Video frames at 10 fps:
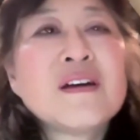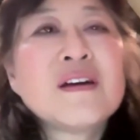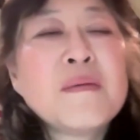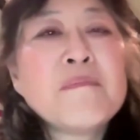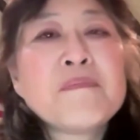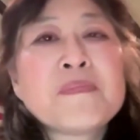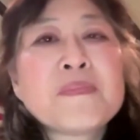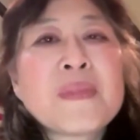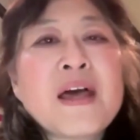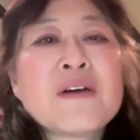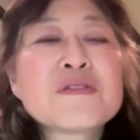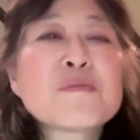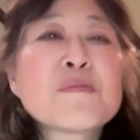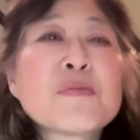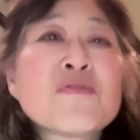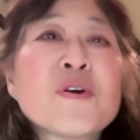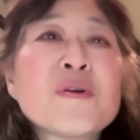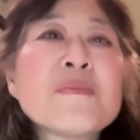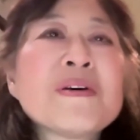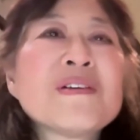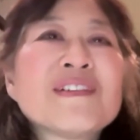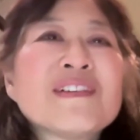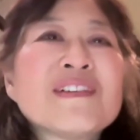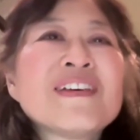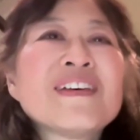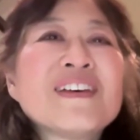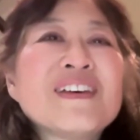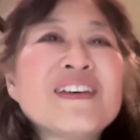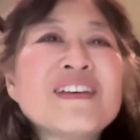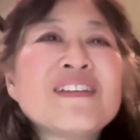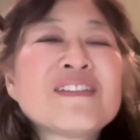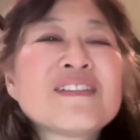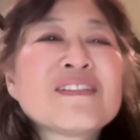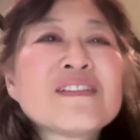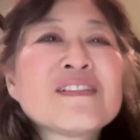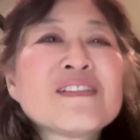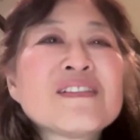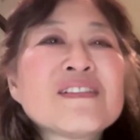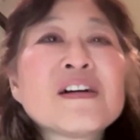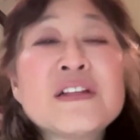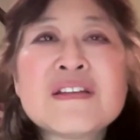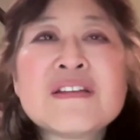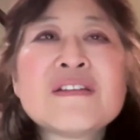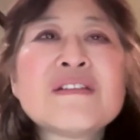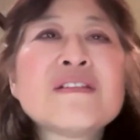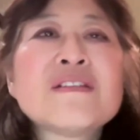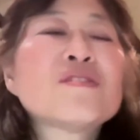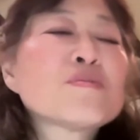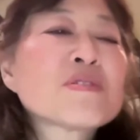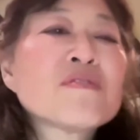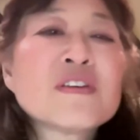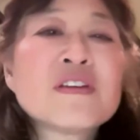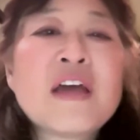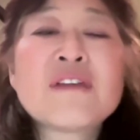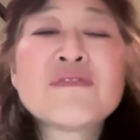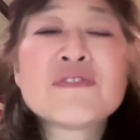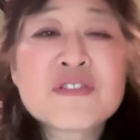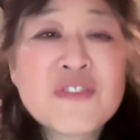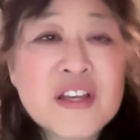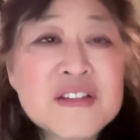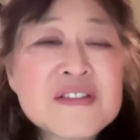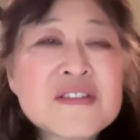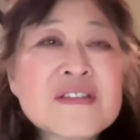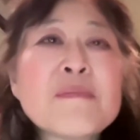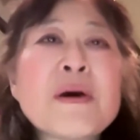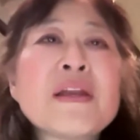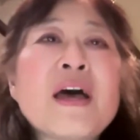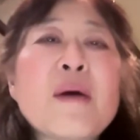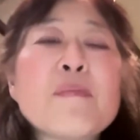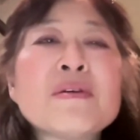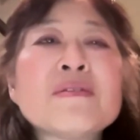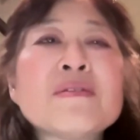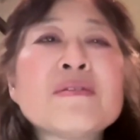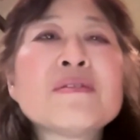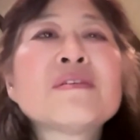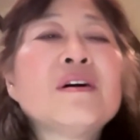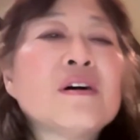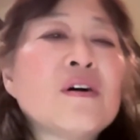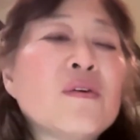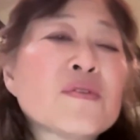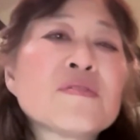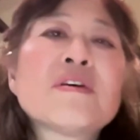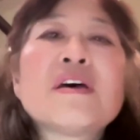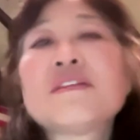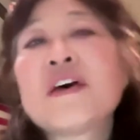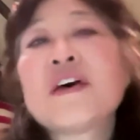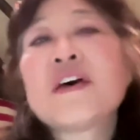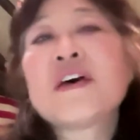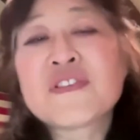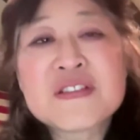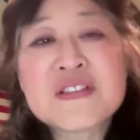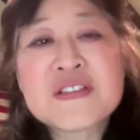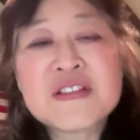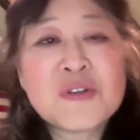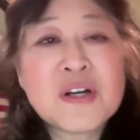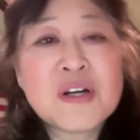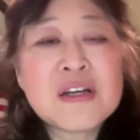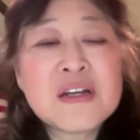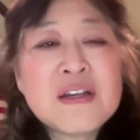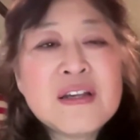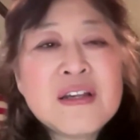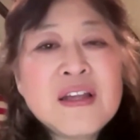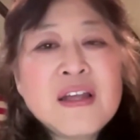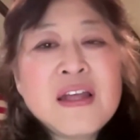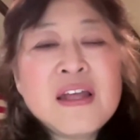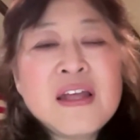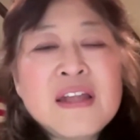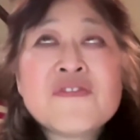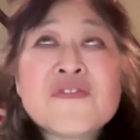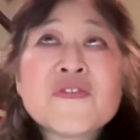how does it perform in the clinic and in terms of the adverse events that might happen, and the efficacy of the drug. And